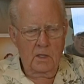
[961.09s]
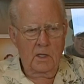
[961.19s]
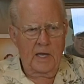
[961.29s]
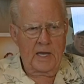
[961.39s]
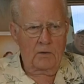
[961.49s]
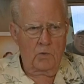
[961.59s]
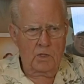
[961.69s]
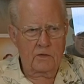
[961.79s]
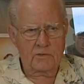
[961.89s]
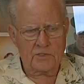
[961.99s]
And one
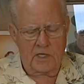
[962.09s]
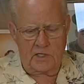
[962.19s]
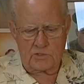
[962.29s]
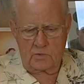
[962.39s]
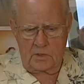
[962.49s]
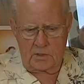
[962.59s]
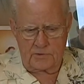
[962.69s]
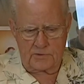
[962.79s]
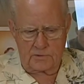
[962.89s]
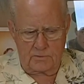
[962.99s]
of the tests
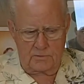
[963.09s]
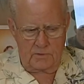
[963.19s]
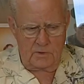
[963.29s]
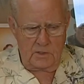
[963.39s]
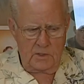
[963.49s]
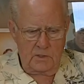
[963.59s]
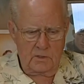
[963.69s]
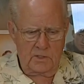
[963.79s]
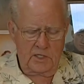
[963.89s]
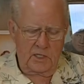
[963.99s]
was that
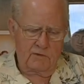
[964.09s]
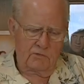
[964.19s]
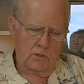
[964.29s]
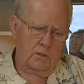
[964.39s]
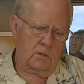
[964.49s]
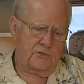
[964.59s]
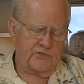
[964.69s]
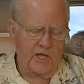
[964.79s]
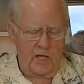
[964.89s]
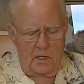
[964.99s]
they give you a little
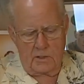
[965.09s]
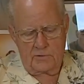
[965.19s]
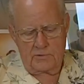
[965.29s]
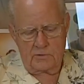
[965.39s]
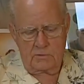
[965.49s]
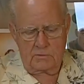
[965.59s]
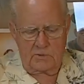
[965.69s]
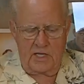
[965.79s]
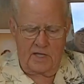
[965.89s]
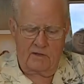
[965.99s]
stylus, and
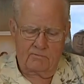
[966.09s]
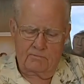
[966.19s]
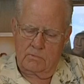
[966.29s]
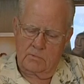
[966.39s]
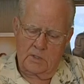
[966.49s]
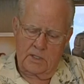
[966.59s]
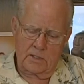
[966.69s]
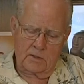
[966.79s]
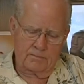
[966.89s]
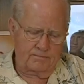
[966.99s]
they have like
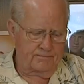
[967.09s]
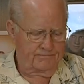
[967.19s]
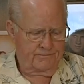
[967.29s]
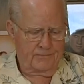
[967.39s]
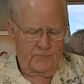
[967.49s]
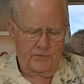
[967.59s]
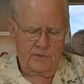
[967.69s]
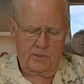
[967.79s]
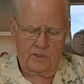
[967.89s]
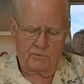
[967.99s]
a
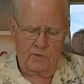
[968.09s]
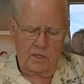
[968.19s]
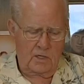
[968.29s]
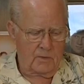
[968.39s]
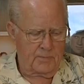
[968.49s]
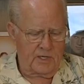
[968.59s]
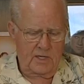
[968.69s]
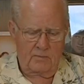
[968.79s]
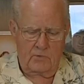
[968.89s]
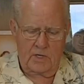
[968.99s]
33
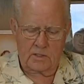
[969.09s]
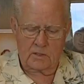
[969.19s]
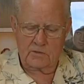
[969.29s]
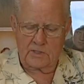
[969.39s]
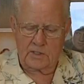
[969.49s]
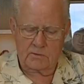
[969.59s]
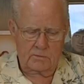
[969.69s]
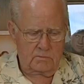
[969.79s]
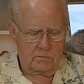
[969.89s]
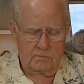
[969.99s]
RPM record. Is that
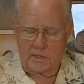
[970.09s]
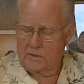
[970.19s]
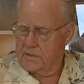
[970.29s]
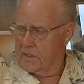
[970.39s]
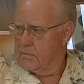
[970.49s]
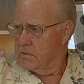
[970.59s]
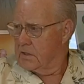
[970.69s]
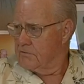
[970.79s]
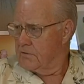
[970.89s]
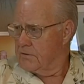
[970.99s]
about that
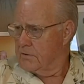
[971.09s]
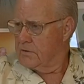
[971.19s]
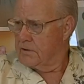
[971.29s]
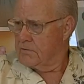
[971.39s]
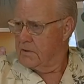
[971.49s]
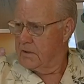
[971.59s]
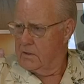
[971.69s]
big for a 33?